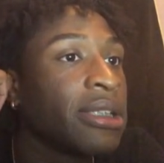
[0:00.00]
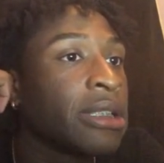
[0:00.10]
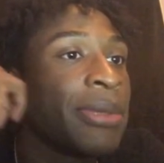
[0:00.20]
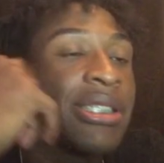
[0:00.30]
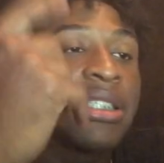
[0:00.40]

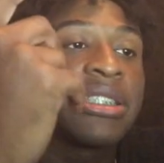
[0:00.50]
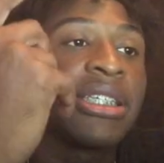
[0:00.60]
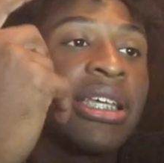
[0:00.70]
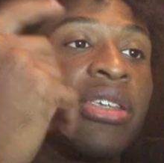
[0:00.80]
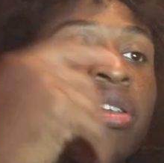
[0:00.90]
So basically, he's
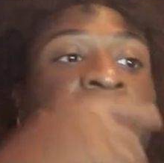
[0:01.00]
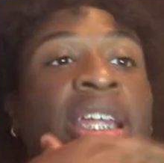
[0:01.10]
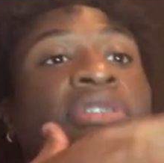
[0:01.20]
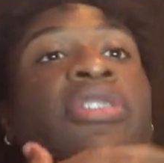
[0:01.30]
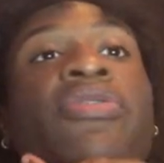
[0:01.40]
saying you can
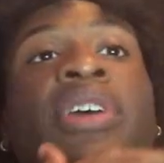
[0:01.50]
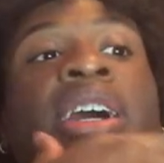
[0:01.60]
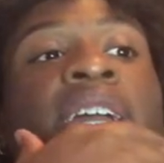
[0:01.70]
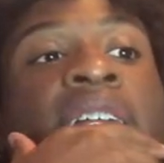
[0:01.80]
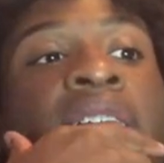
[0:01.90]
never
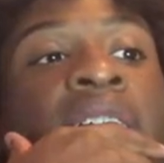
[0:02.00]
find